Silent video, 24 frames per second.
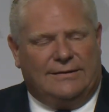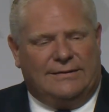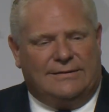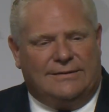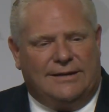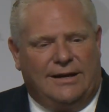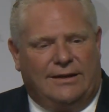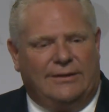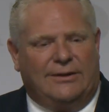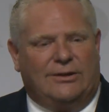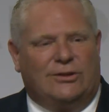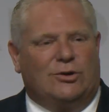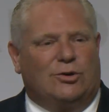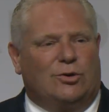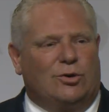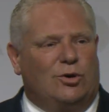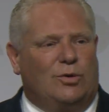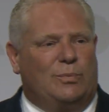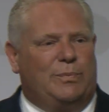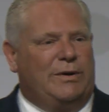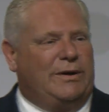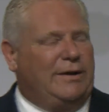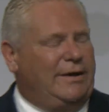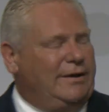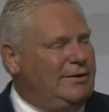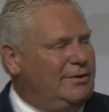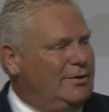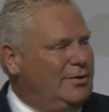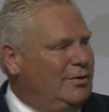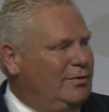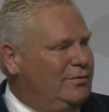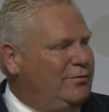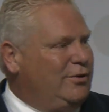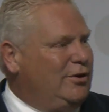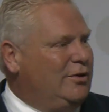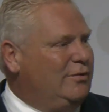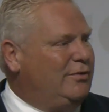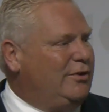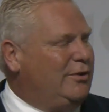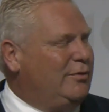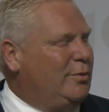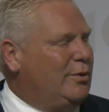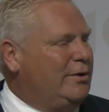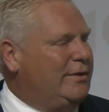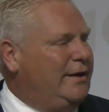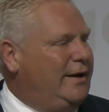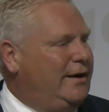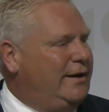telling the group, and I know a few of you
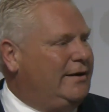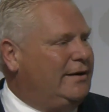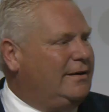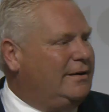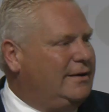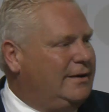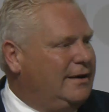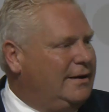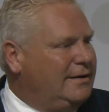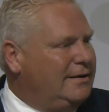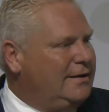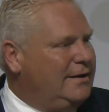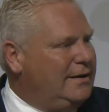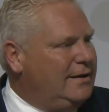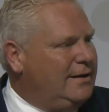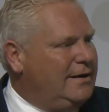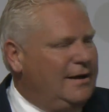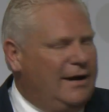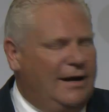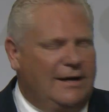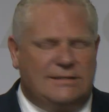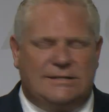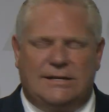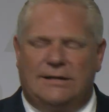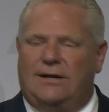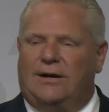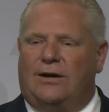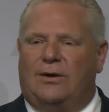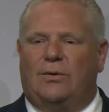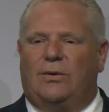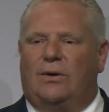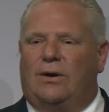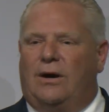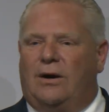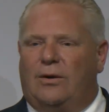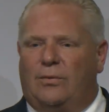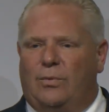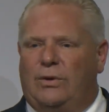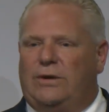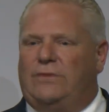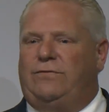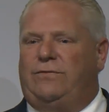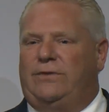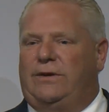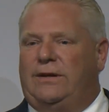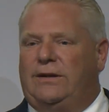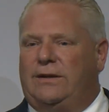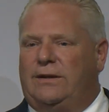were there, and I said, aren't we
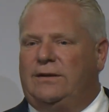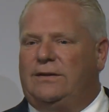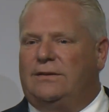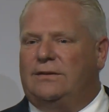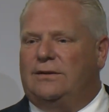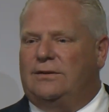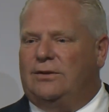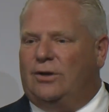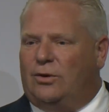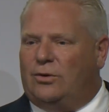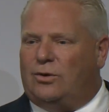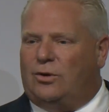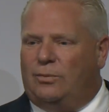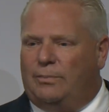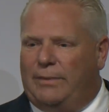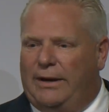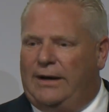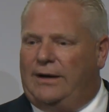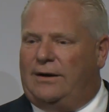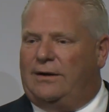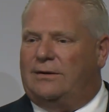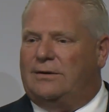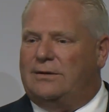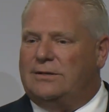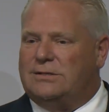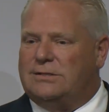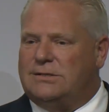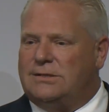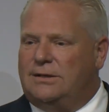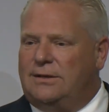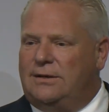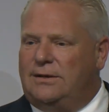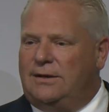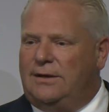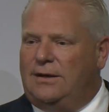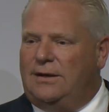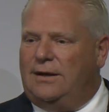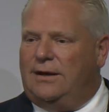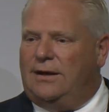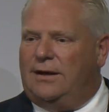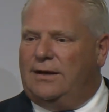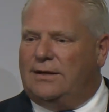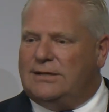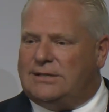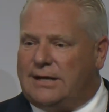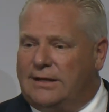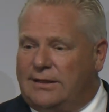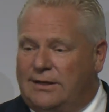feeding the local mayors?
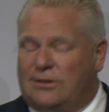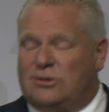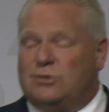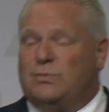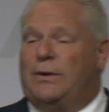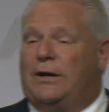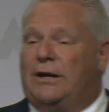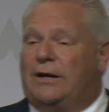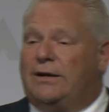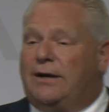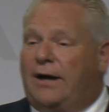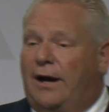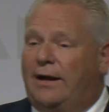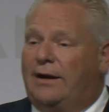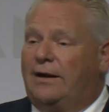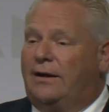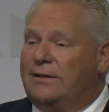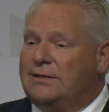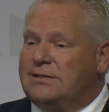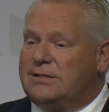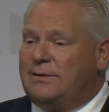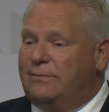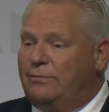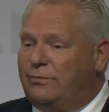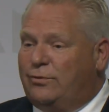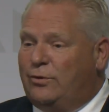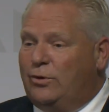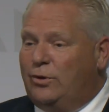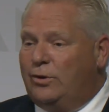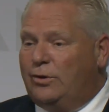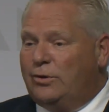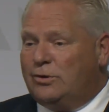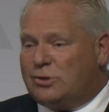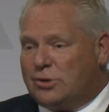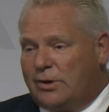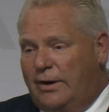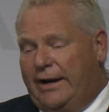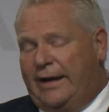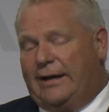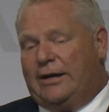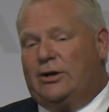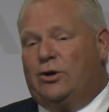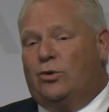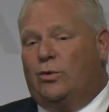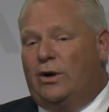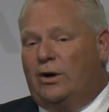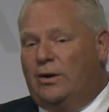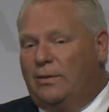And they said, there's been a cut on some food, so I had to
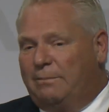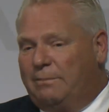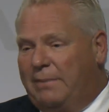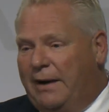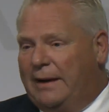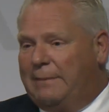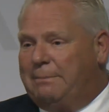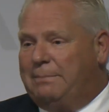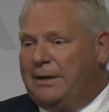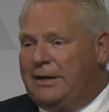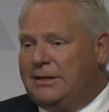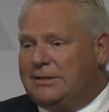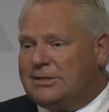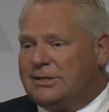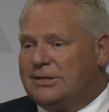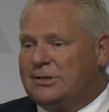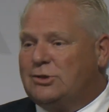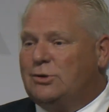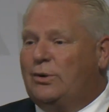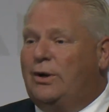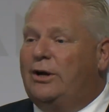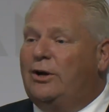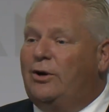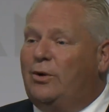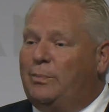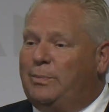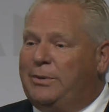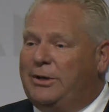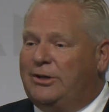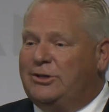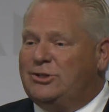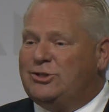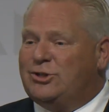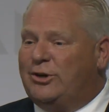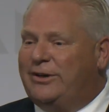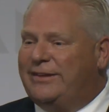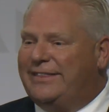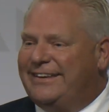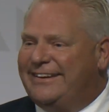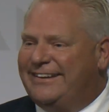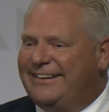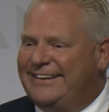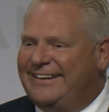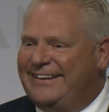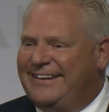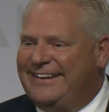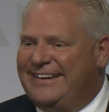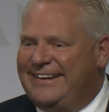go out and buy pizza. So I hope you enjoyed the
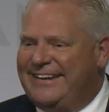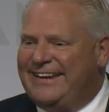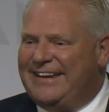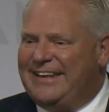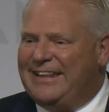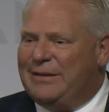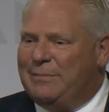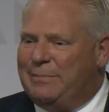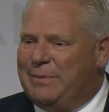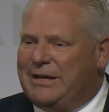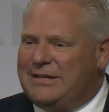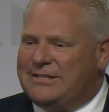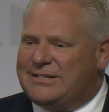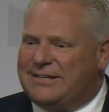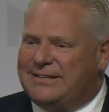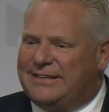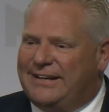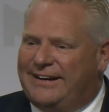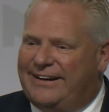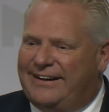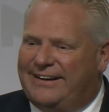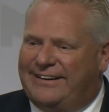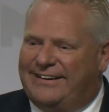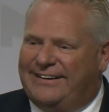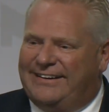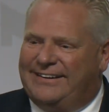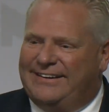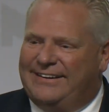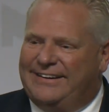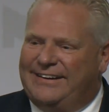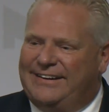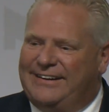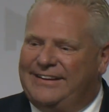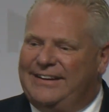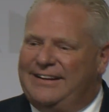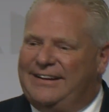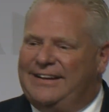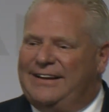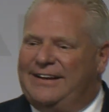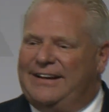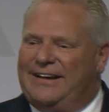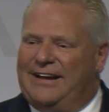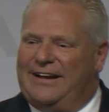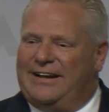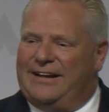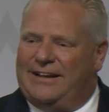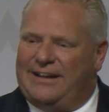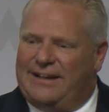pizza there. And
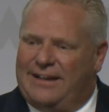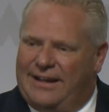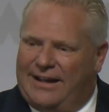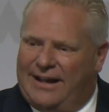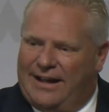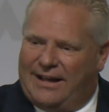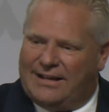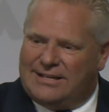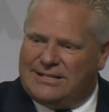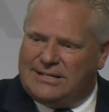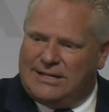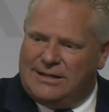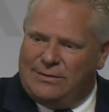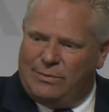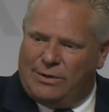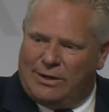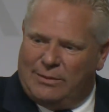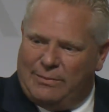I see one